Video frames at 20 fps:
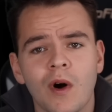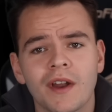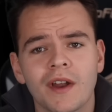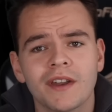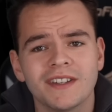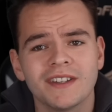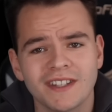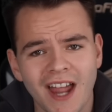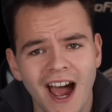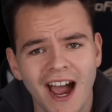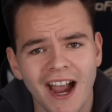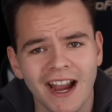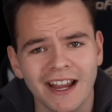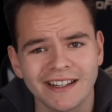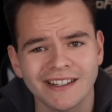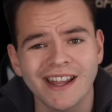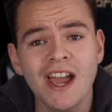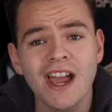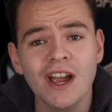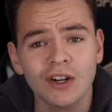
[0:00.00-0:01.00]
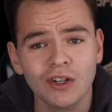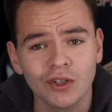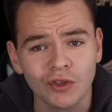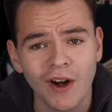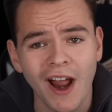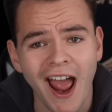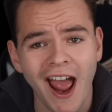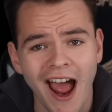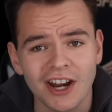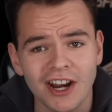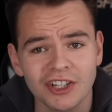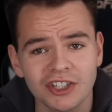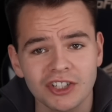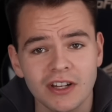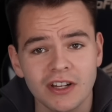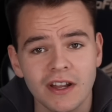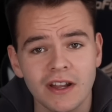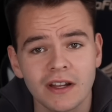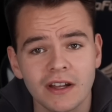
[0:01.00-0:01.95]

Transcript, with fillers: 19 crashed,